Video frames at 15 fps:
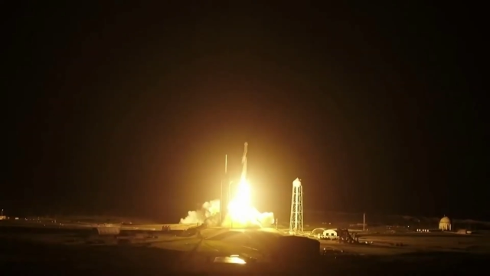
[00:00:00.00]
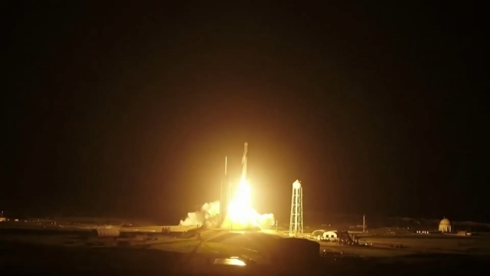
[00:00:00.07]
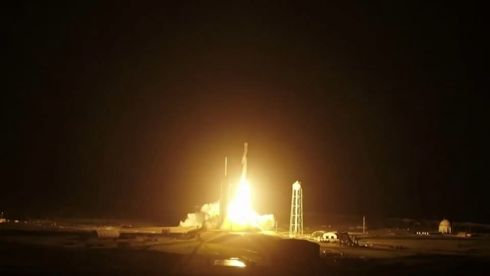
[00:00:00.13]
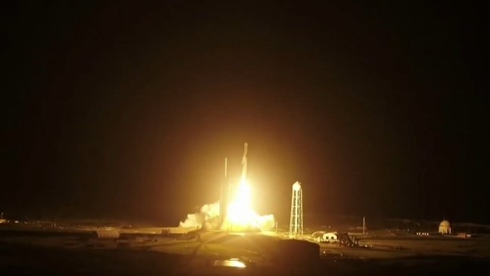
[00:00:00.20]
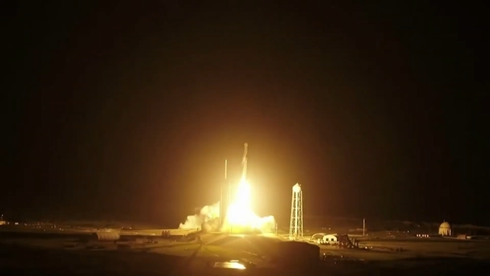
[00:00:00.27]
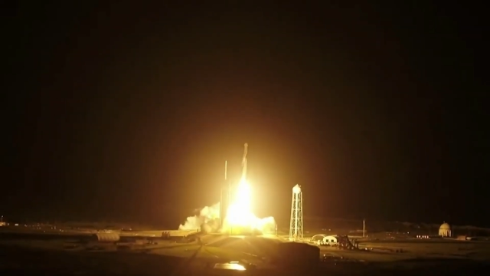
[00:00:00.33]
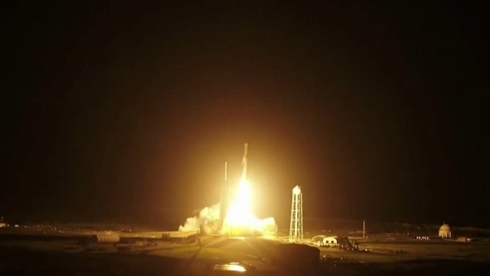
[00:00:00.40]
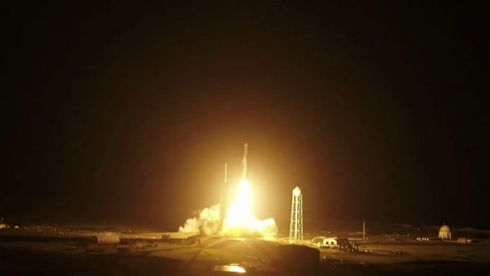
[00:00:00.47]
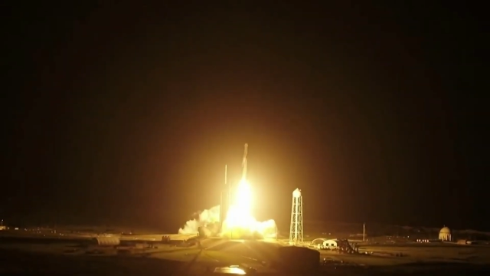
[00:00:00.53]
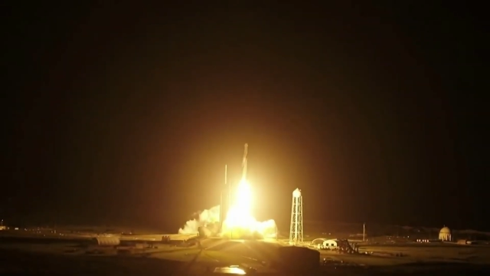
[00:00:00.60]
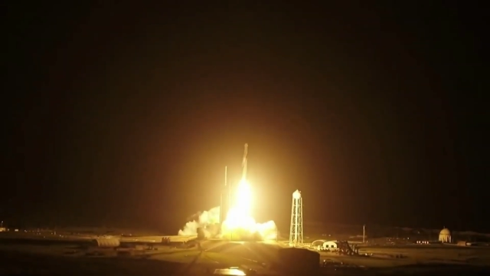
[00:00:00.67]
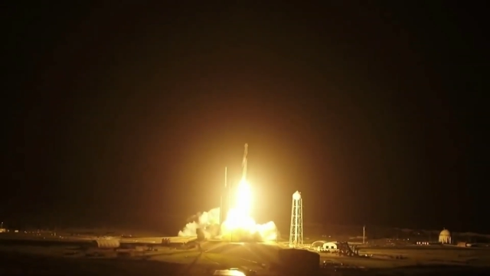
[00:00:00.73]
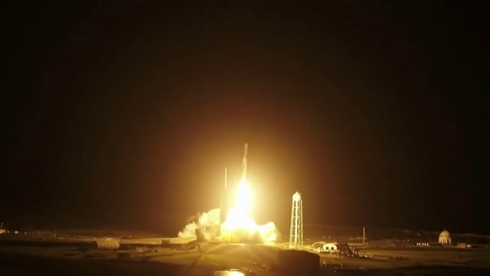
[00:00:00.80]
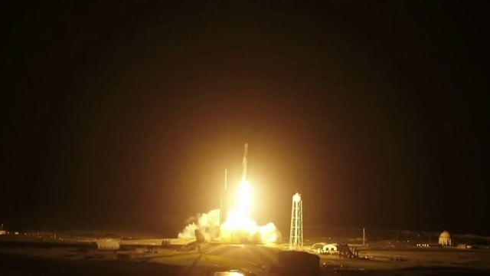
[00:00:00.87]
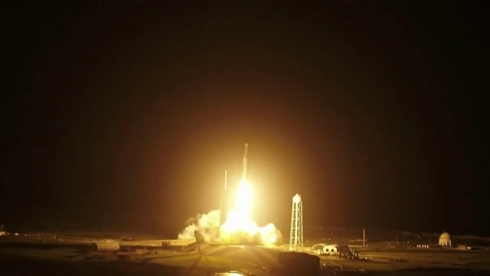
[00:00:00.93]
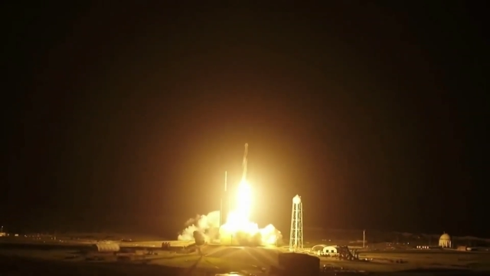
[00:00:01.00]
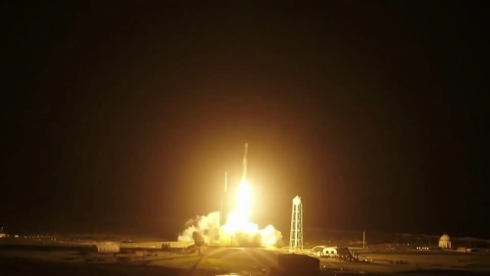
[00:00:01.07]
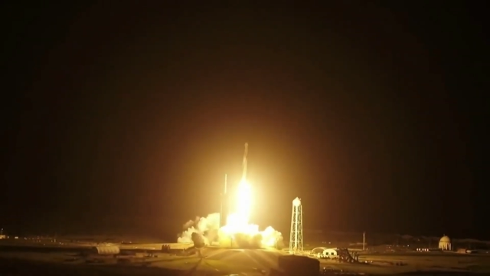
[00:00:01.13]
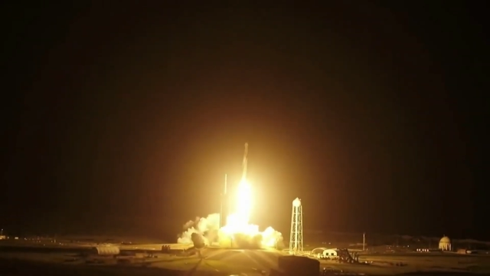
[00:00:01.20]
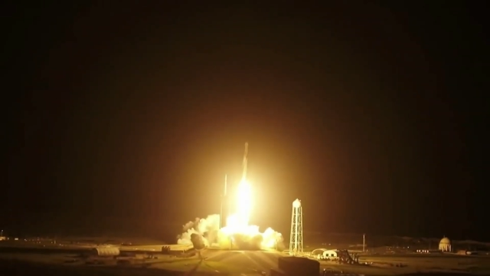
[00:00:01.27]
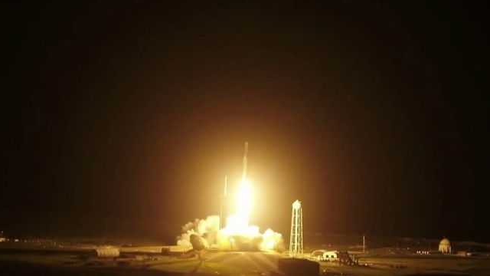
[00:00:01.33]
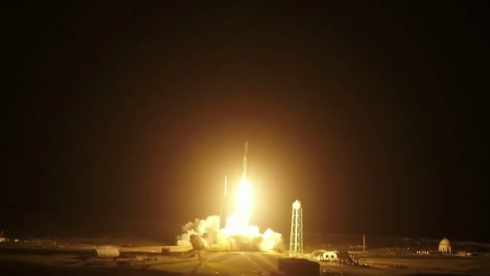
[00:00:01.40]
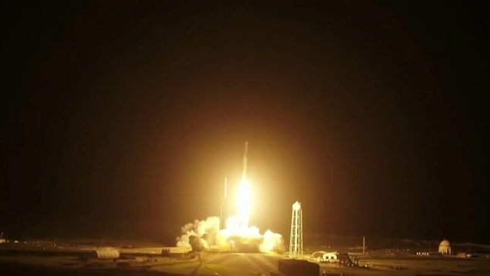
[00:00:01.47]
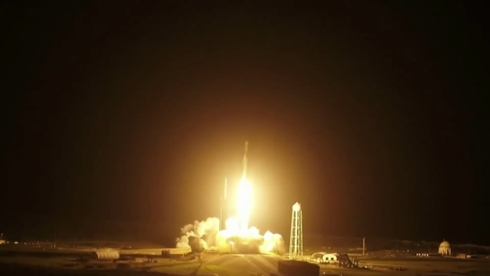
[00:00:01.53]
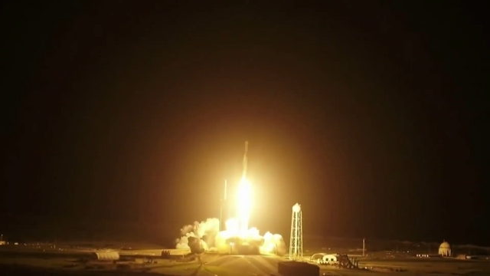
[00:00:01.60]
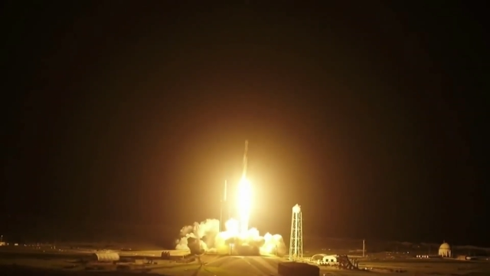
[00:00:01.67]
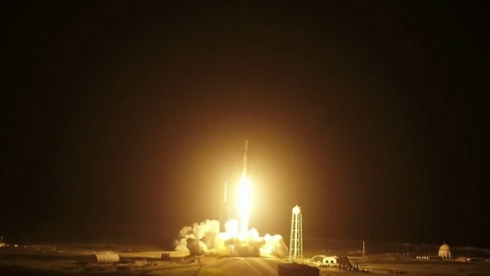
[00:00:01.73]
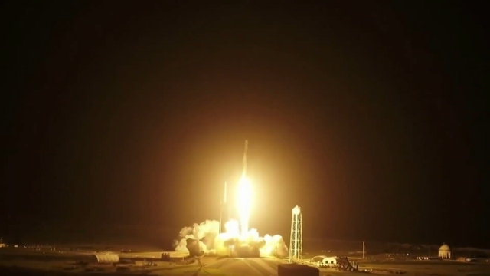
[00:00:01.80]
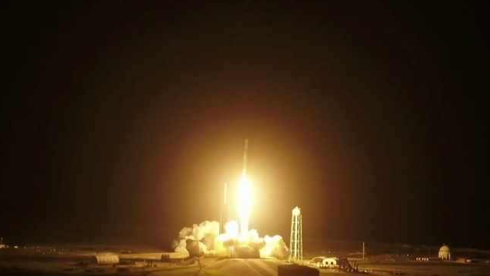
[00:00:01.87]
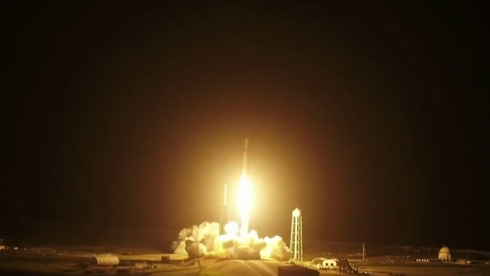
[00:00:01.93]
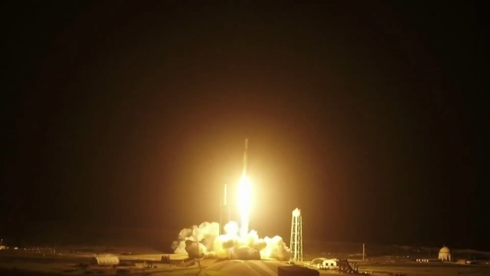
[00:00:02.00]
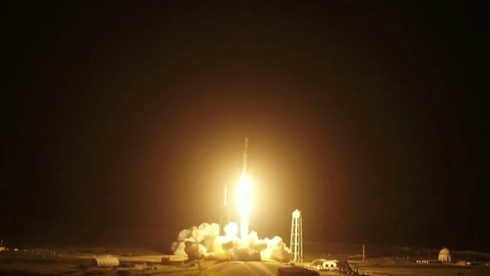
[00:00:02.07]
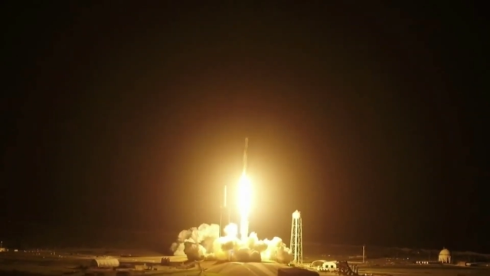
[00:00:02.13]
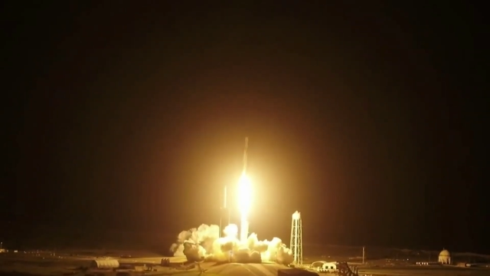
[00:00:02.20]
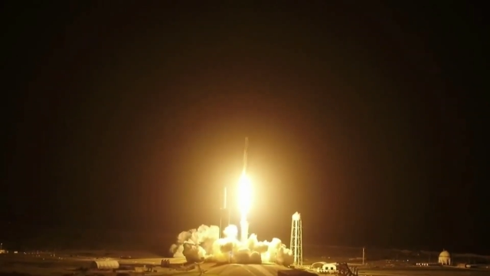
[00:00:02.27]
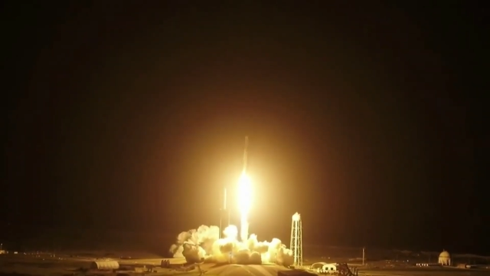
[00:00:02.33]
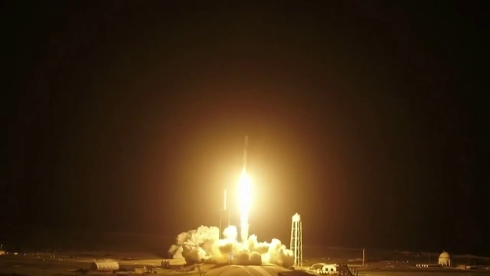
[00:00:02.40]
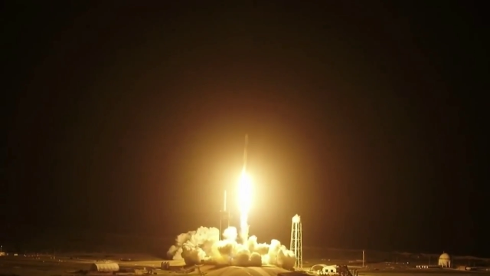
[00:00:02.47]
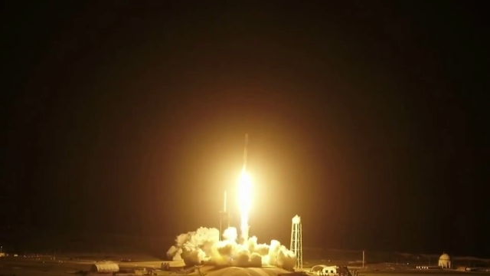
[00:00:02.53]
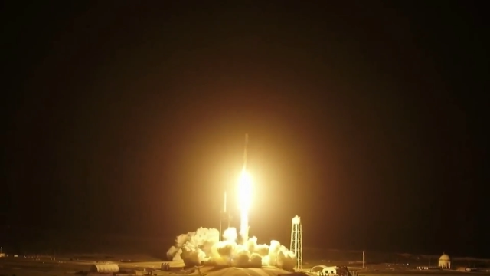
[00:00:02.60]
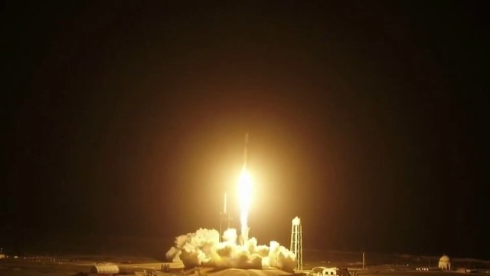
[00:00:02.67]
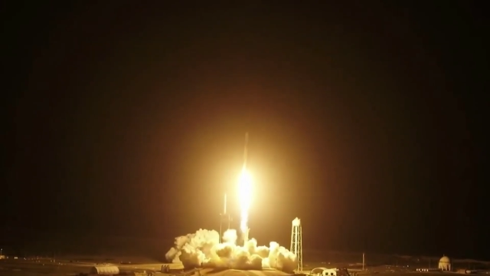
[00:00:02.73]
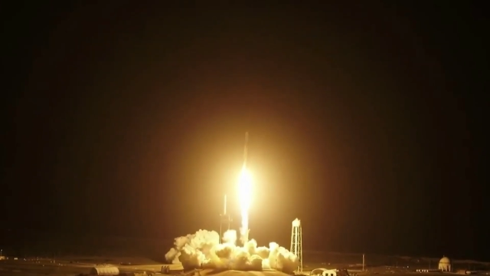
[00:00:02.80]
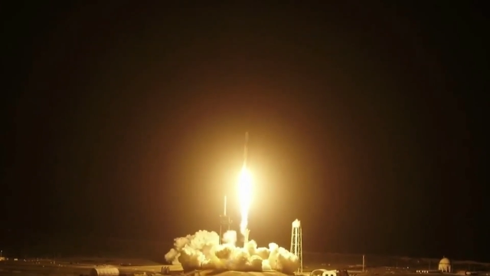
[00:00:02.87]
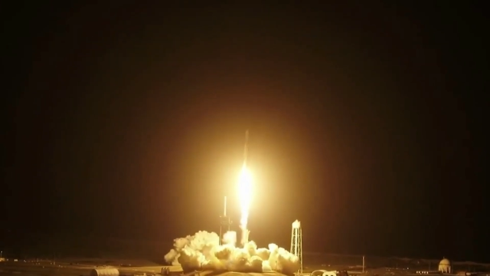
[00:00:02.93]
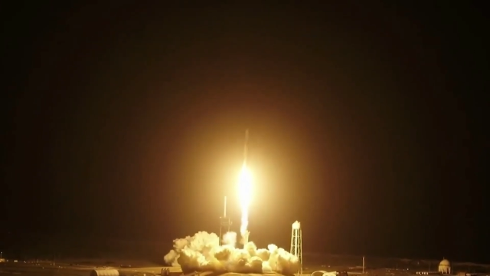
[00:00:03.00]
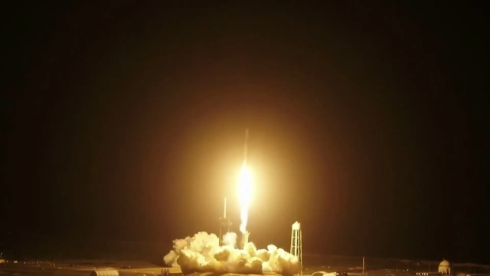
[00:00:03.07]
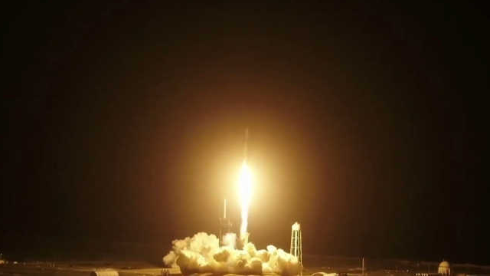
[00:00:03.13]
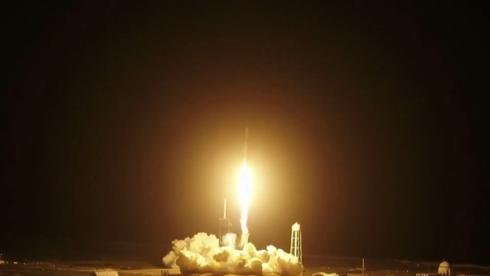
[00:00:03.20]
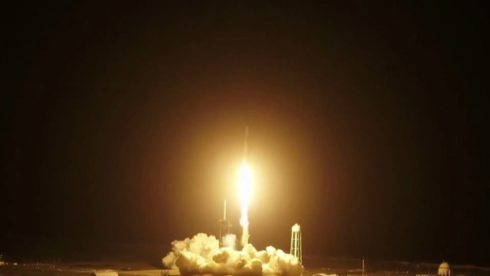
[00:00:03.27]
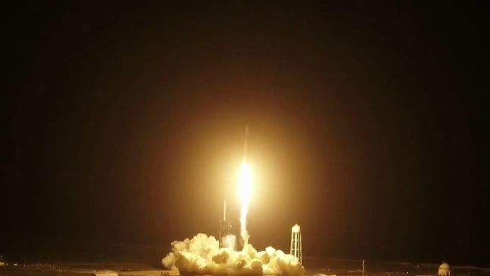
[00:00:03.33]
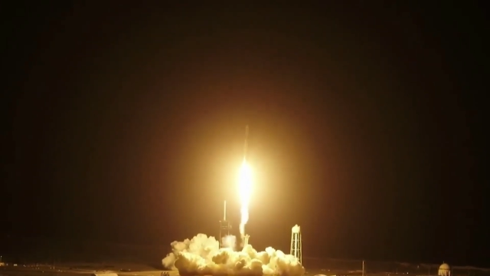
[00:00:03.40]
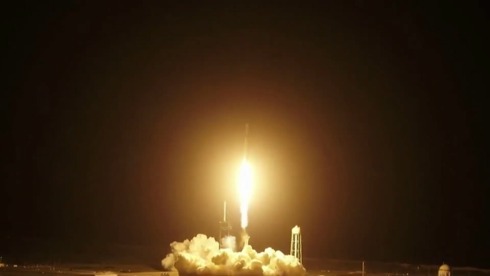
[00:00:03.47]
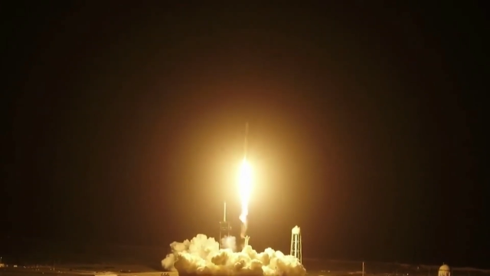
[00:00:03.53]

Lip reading: [unreadable: no face in view]